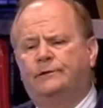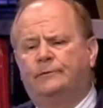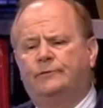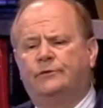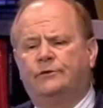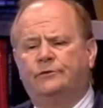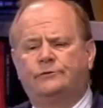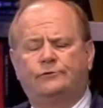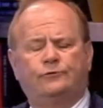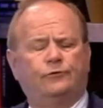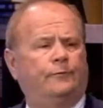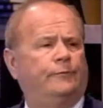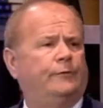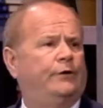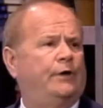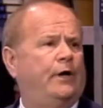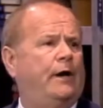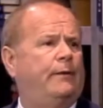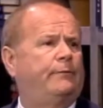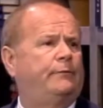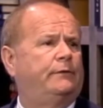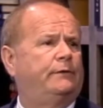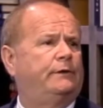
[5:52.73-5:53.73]
beer store
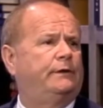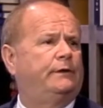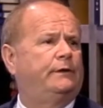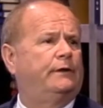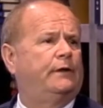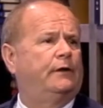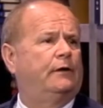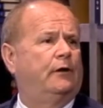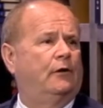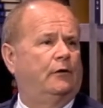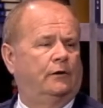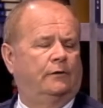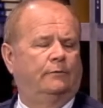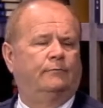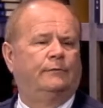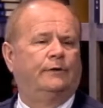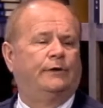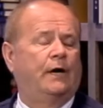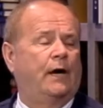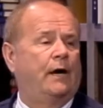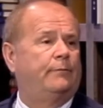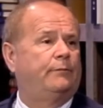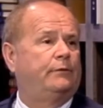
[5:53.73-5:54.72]
monopoly
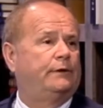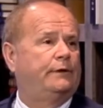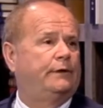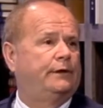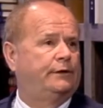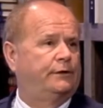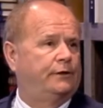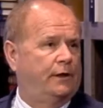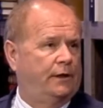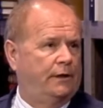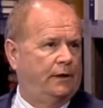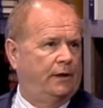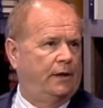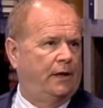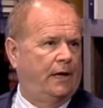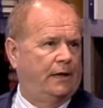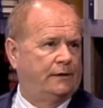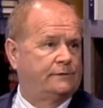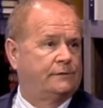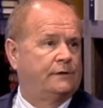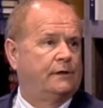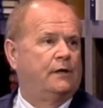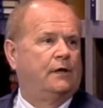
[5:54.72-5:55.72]

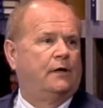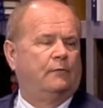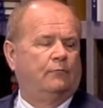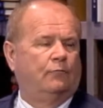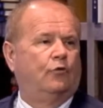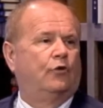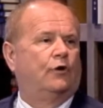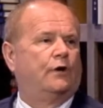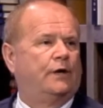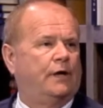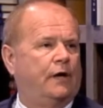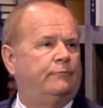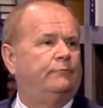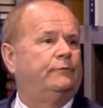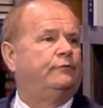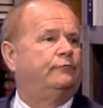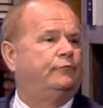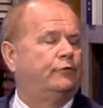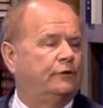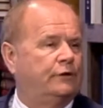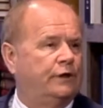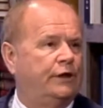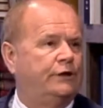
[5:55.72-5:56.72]
has more
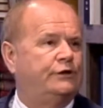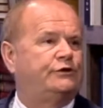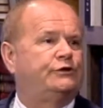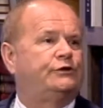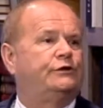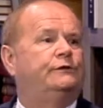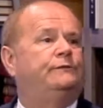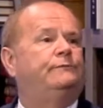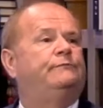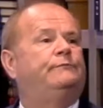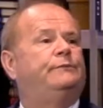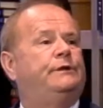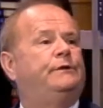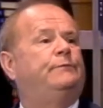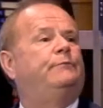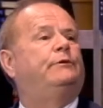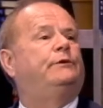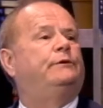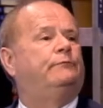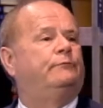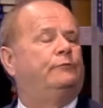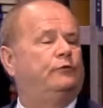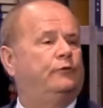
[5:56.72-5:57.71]
government relation
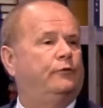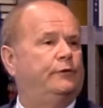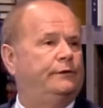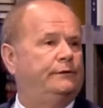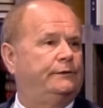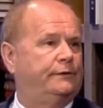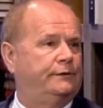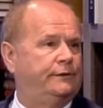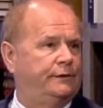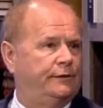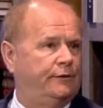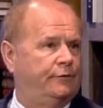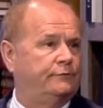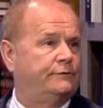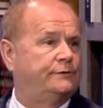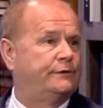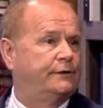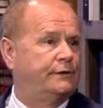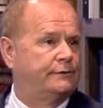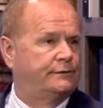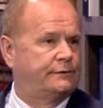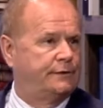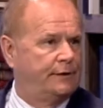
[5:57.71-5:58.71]
people employed than the
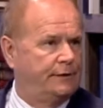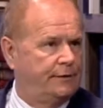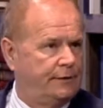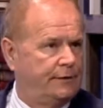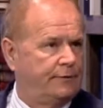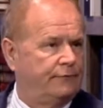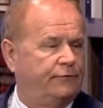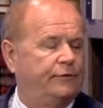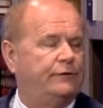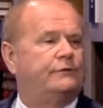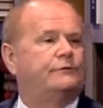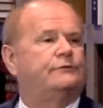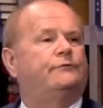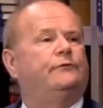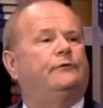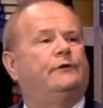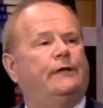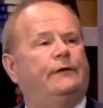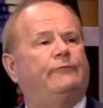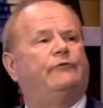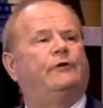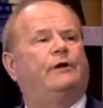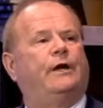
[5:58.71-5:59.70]
OCSA, the convenience store,
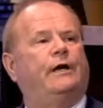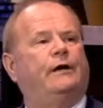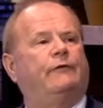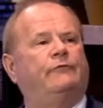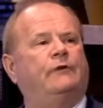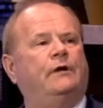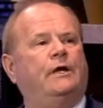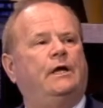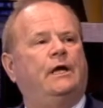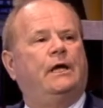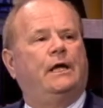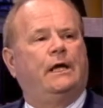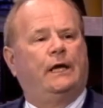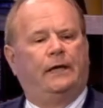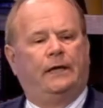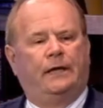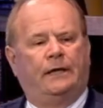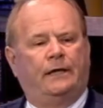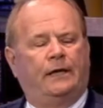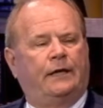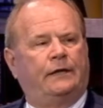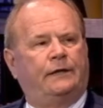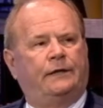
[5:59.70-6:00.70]
will ever have.
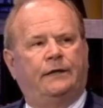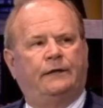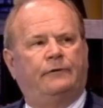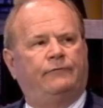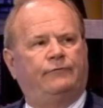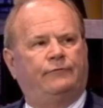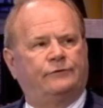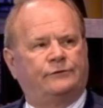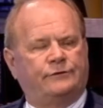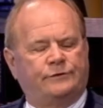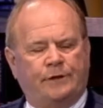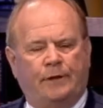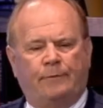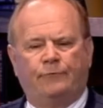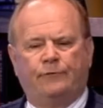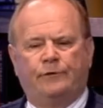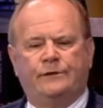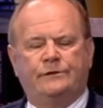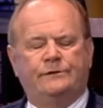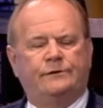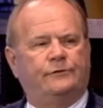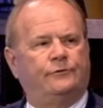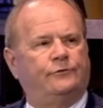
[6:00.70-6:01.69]
And I think for some
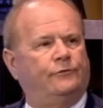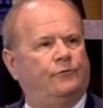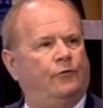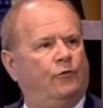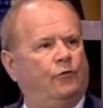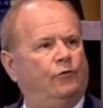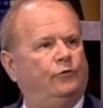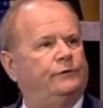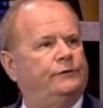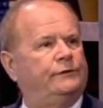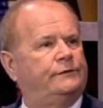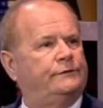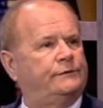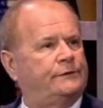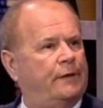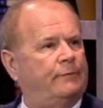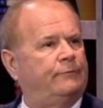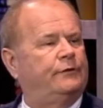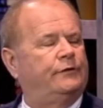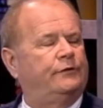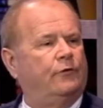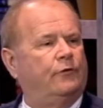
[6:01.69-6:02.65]
reason they're holding something